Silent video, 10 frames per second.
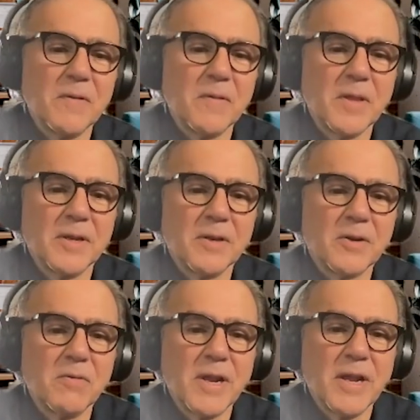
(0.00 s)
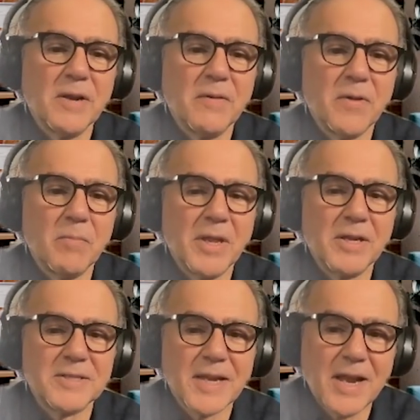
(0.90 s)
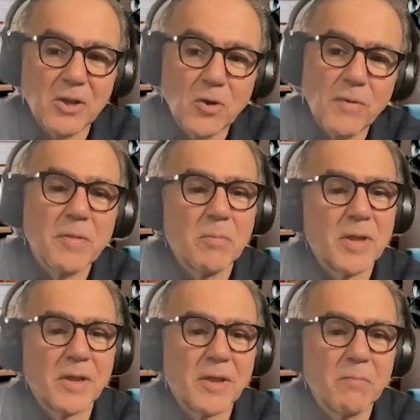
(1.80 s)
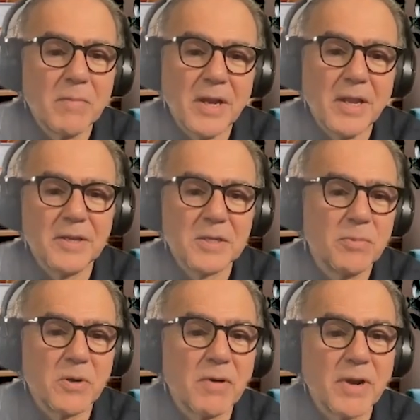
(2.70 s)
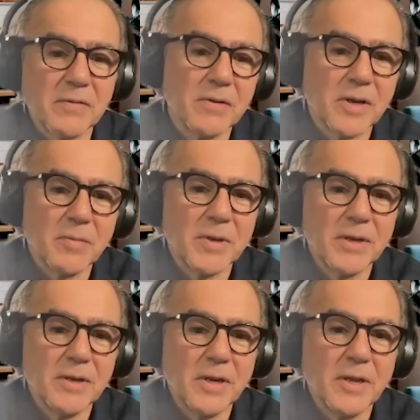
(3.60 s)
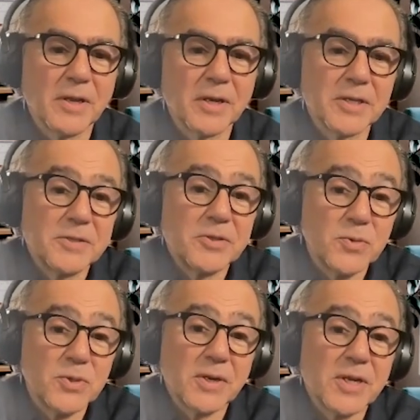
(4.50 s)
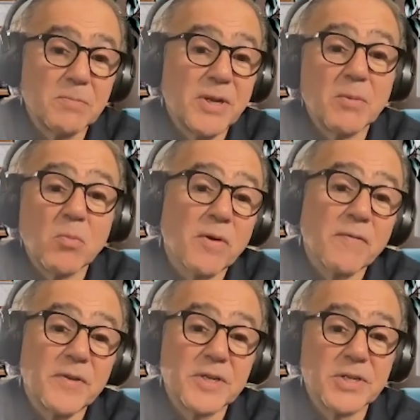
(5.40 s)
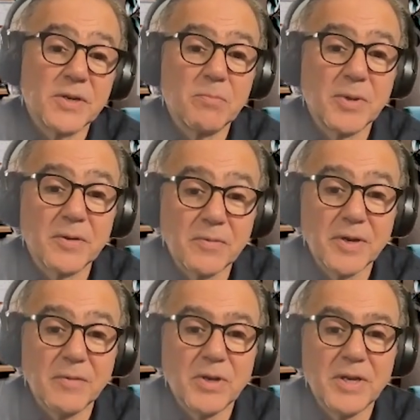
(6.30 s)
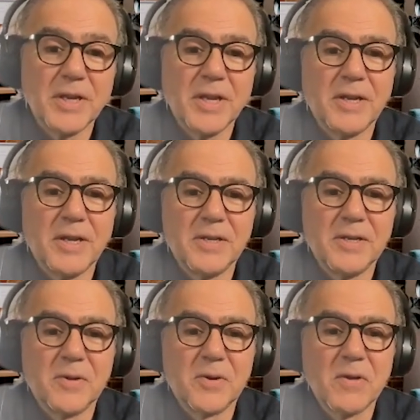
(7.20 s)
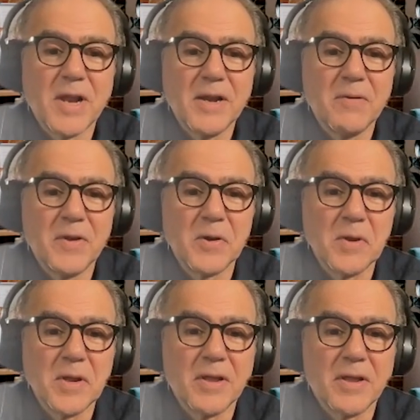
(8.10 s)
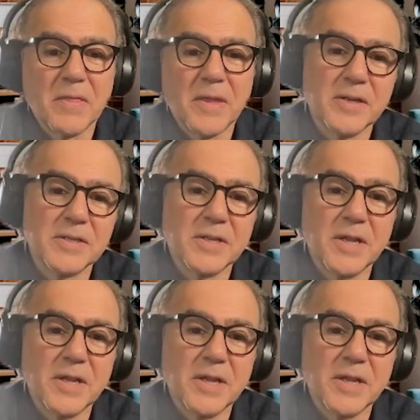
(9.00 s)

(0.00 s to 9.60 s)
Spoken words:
than creative. I mean, because algorithmic media has been around. I mean, yeah, it's being more efficient. But when you get into the creative area, I think it's a lot